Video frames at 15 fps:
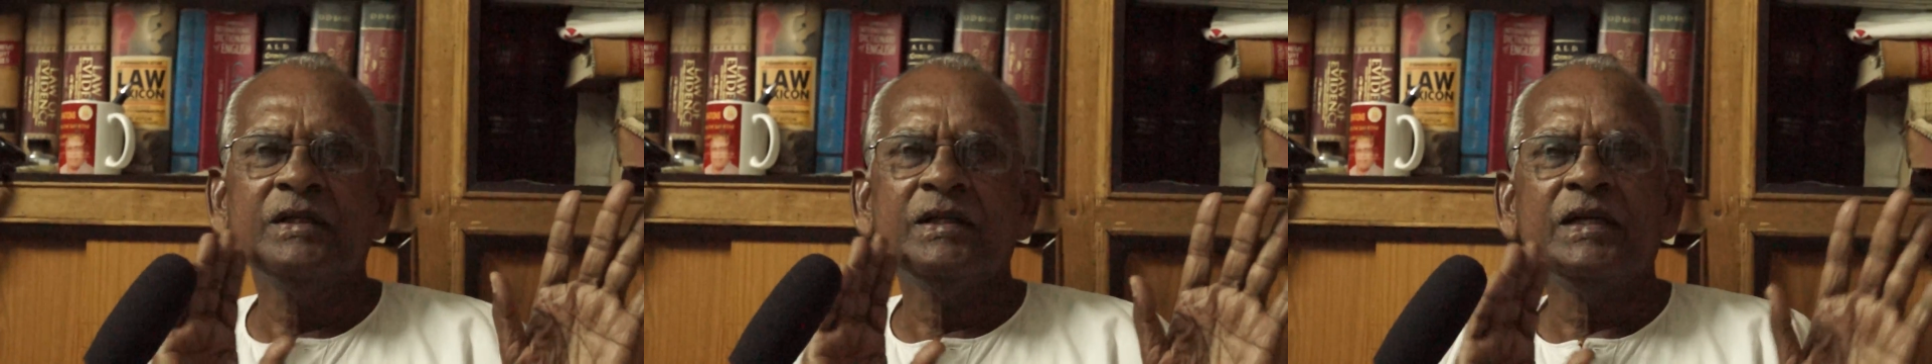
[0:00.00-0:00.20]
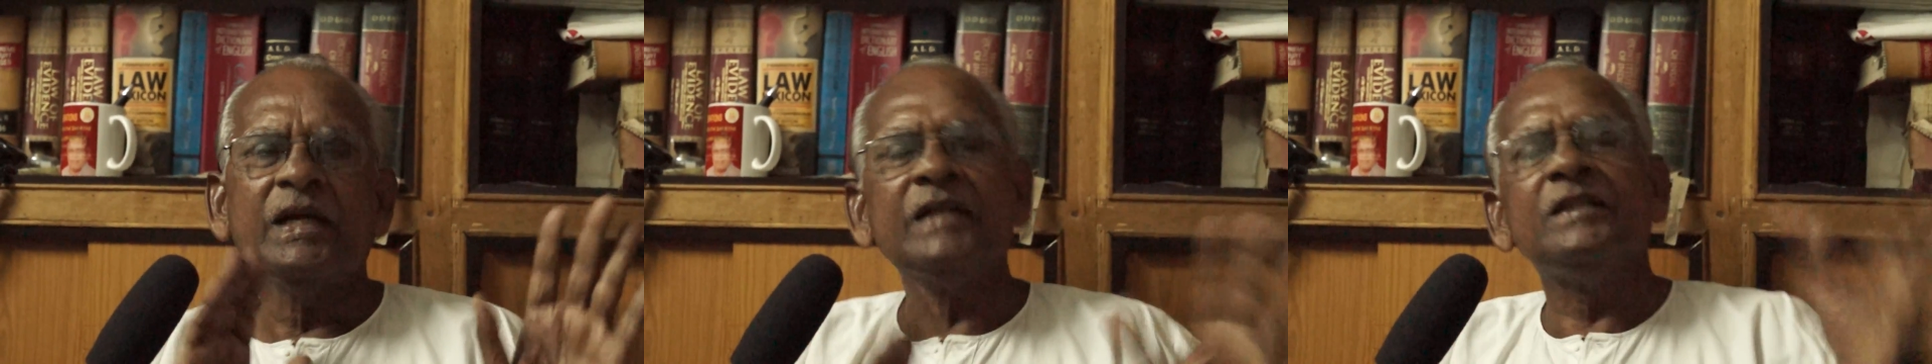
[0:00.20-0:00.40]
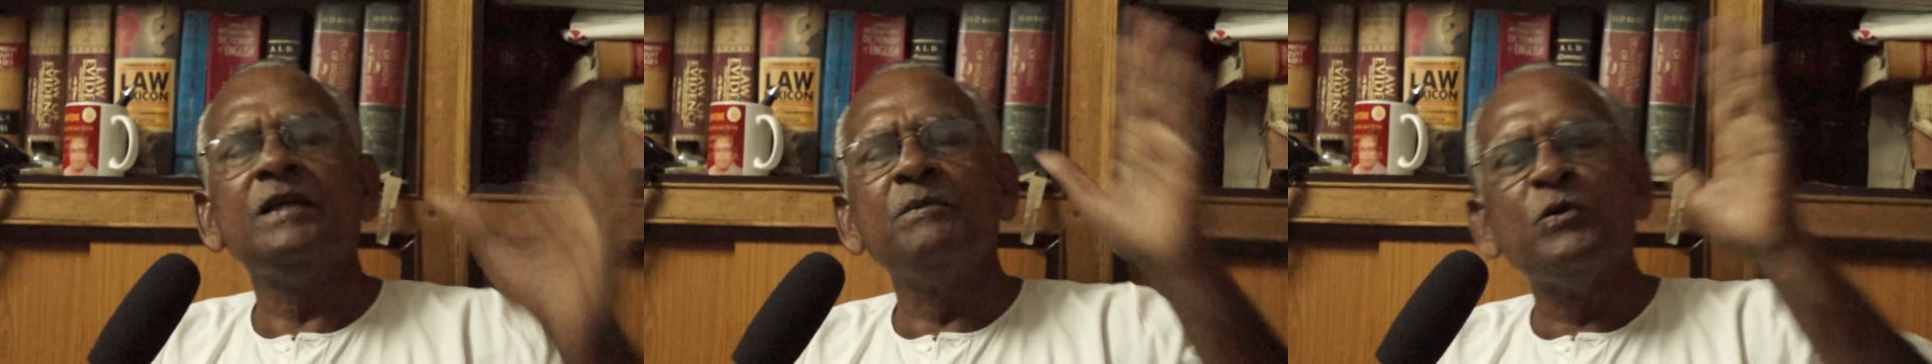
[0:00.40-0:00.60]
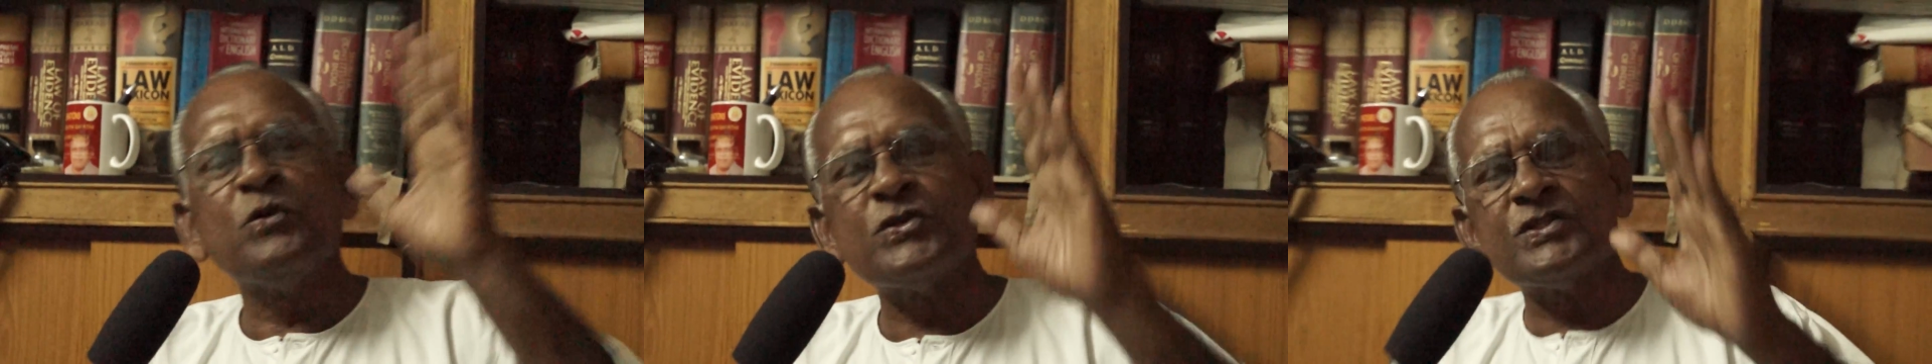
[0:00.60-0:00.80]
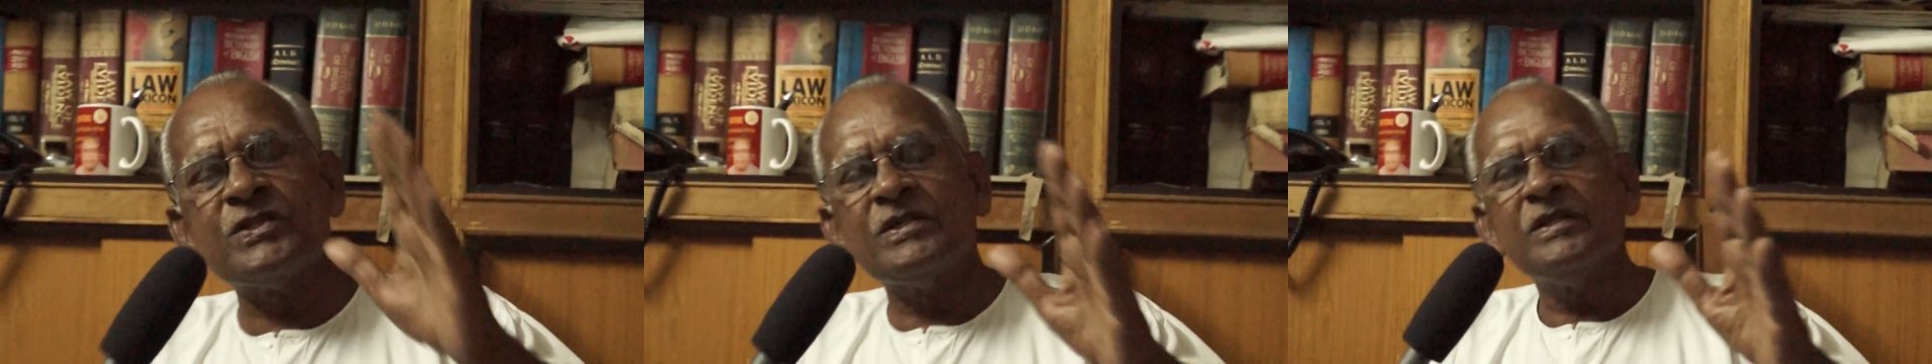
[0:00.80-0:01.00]
At the
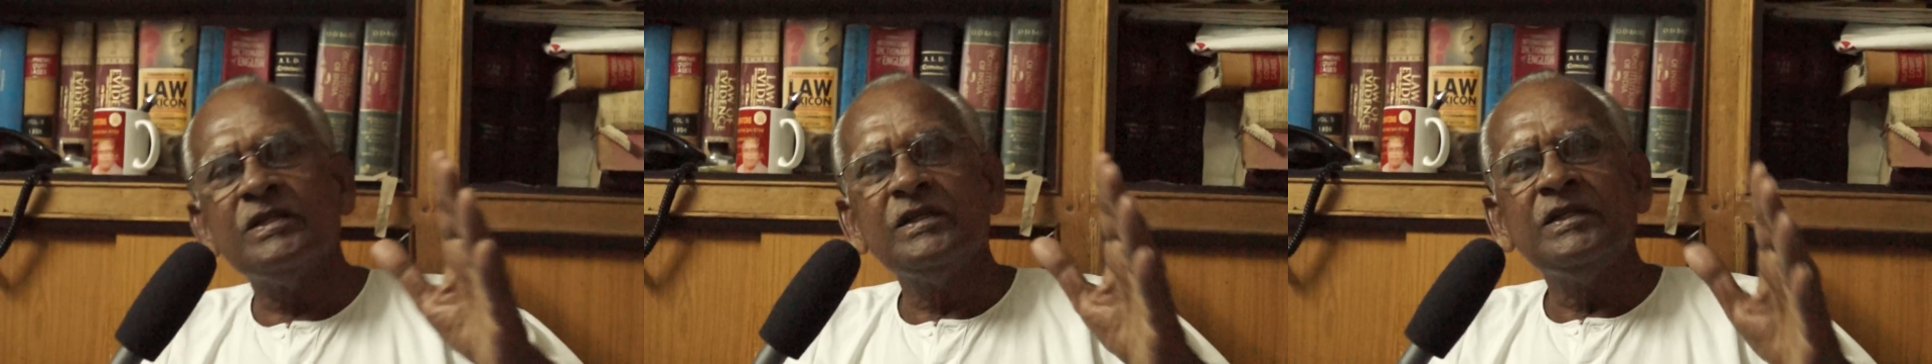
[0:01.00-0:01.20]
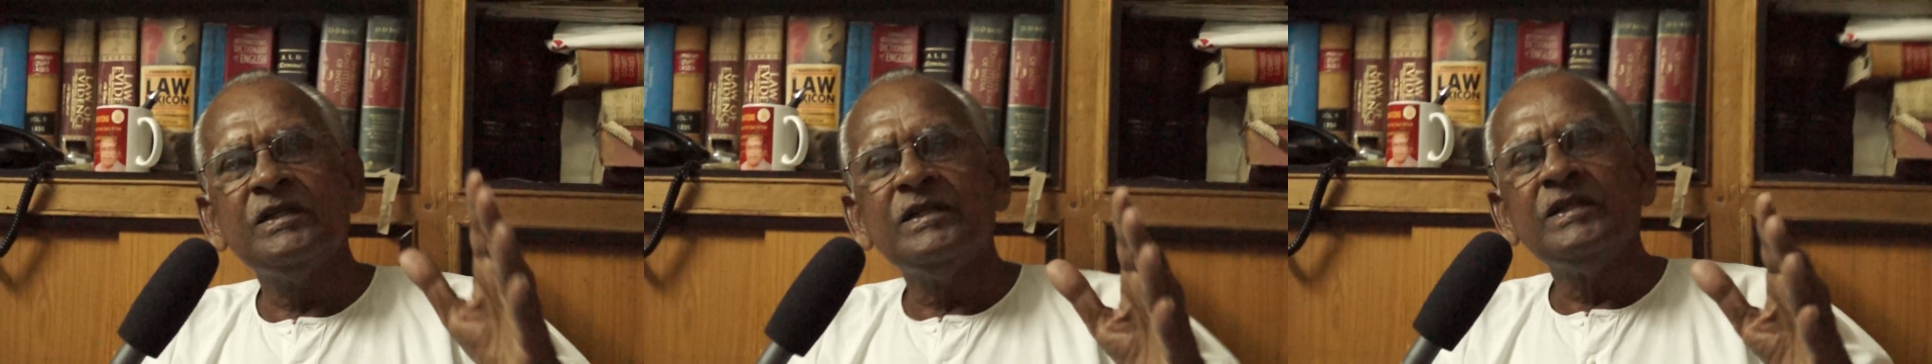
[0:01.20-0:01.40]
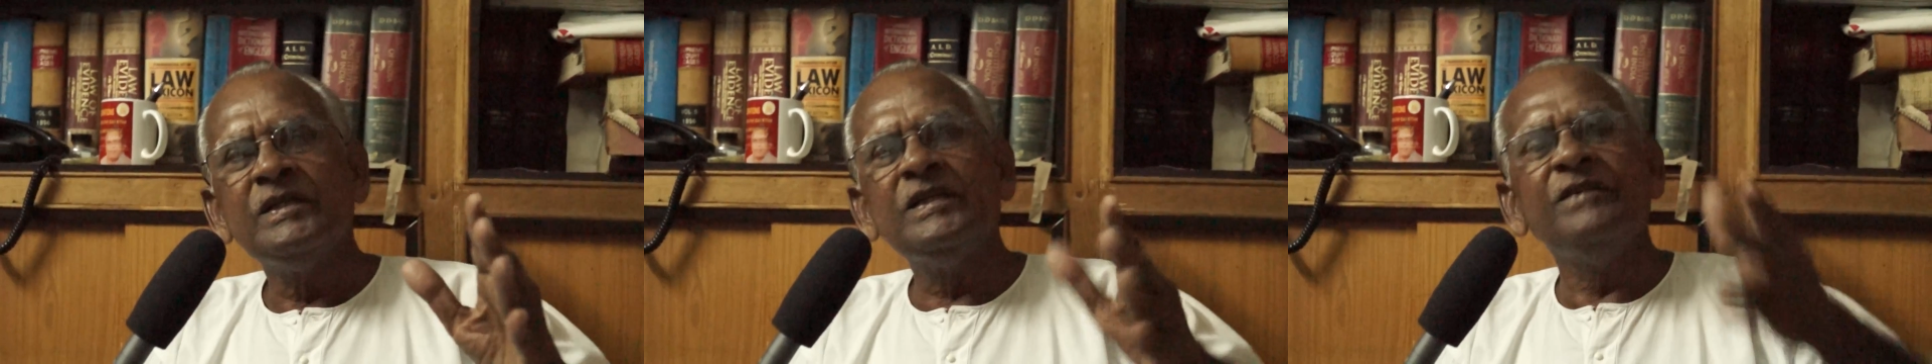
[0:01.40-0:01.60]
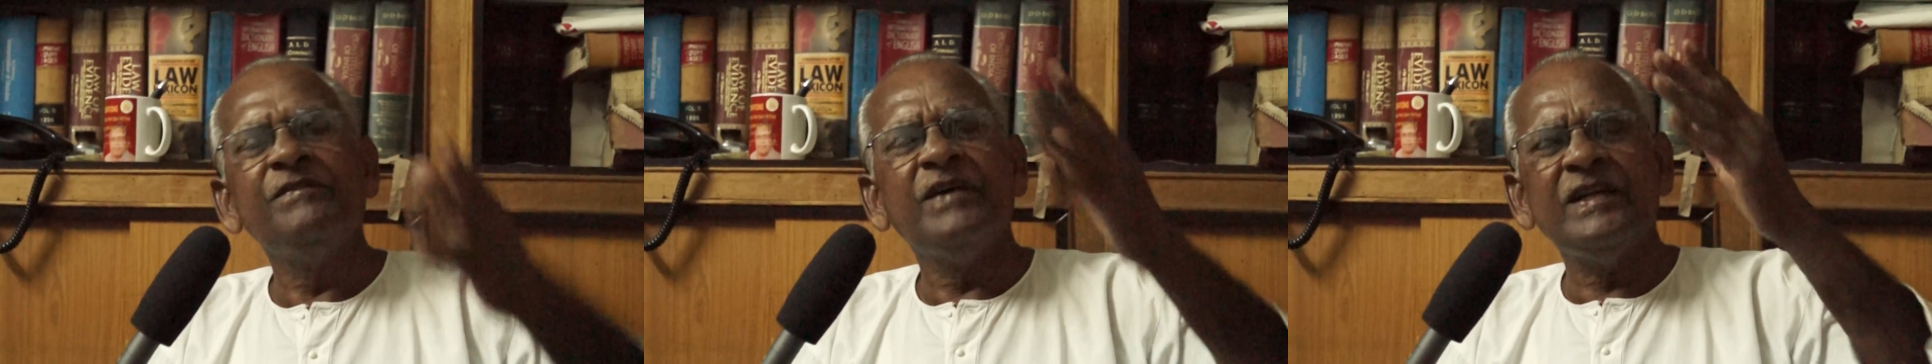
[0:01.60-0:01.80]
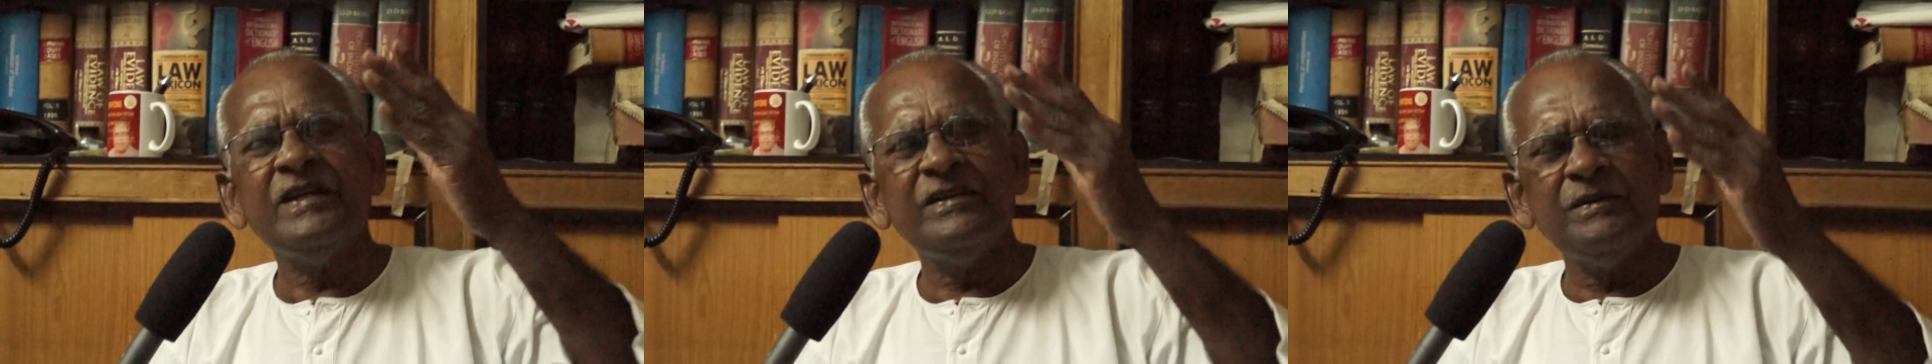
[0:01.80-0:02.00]
most, in
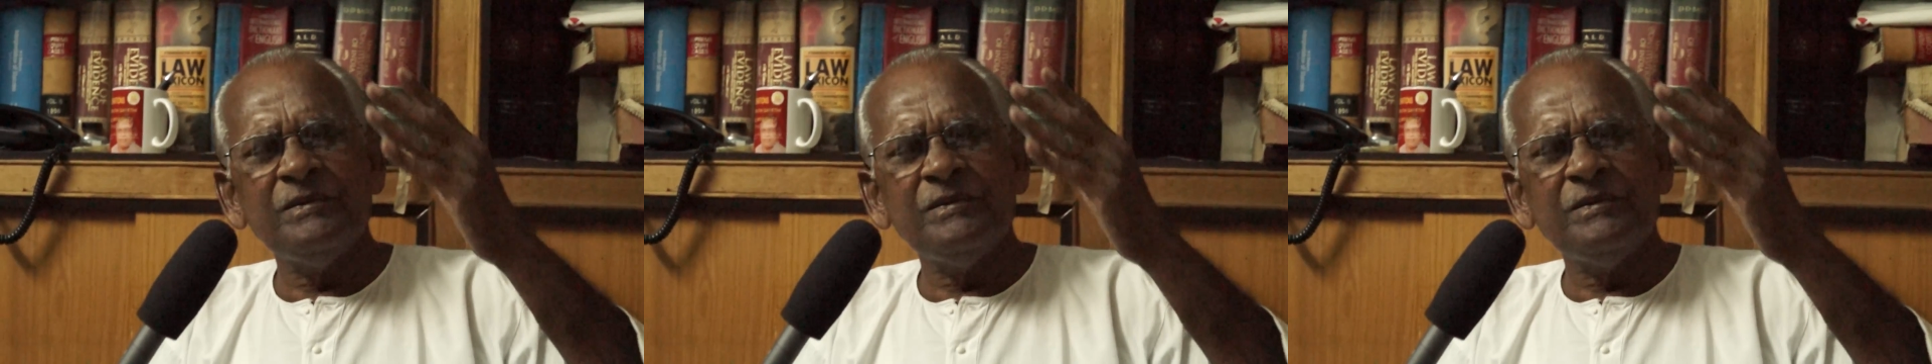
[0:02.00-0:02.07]
very,